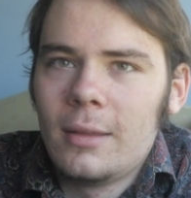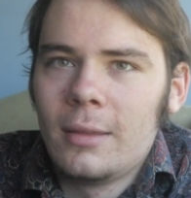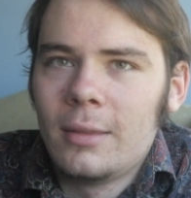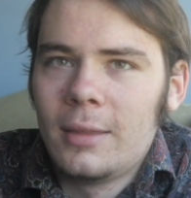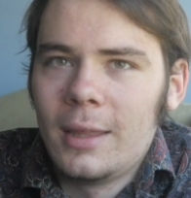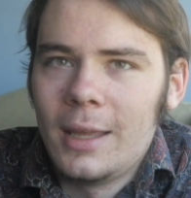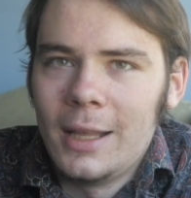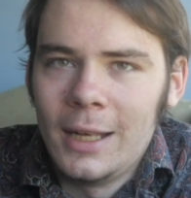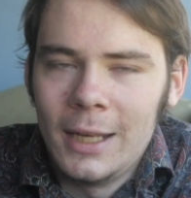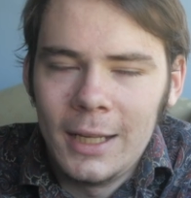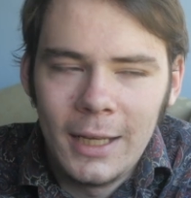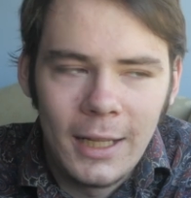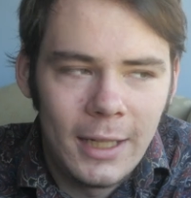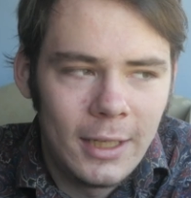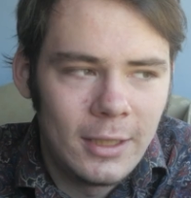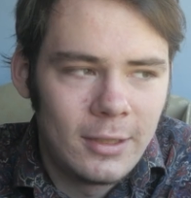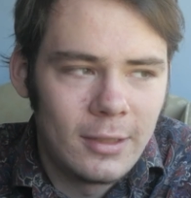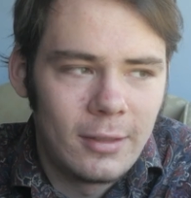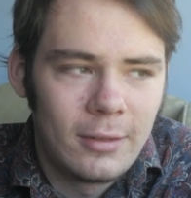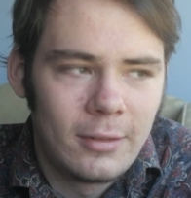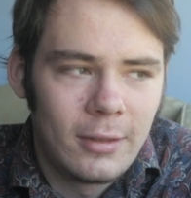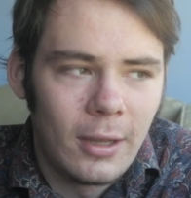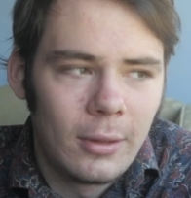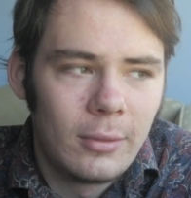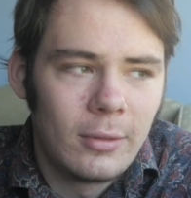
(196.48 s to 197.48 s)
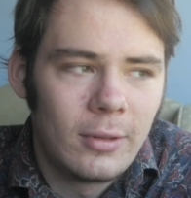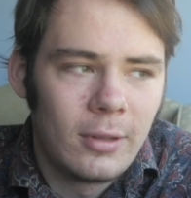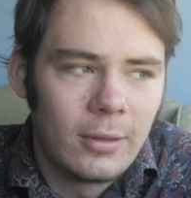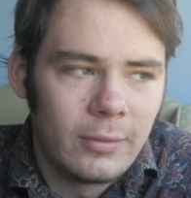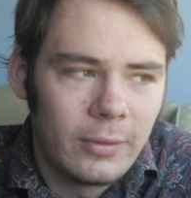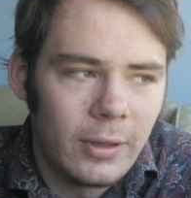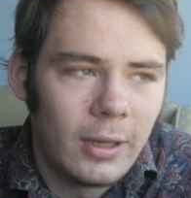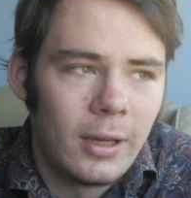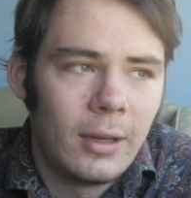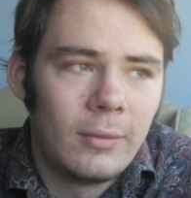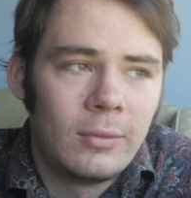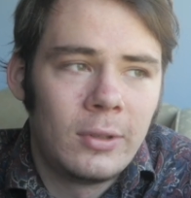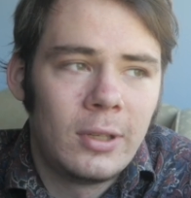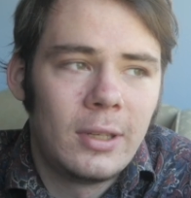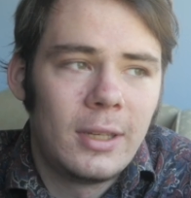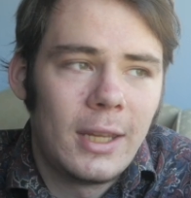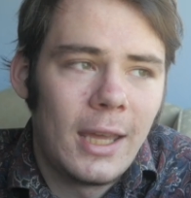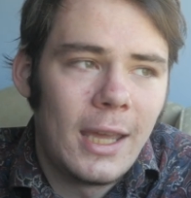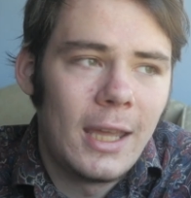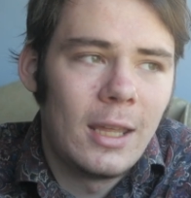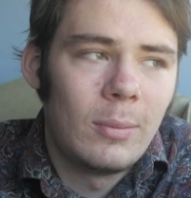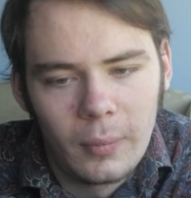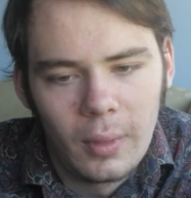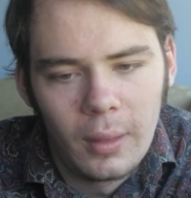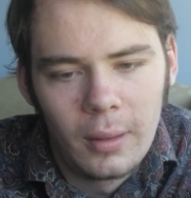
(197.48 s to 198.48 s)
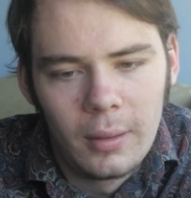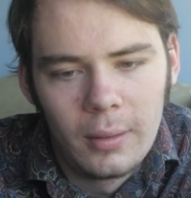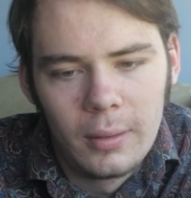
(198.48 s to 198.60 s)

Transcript: their lineages don't survive today.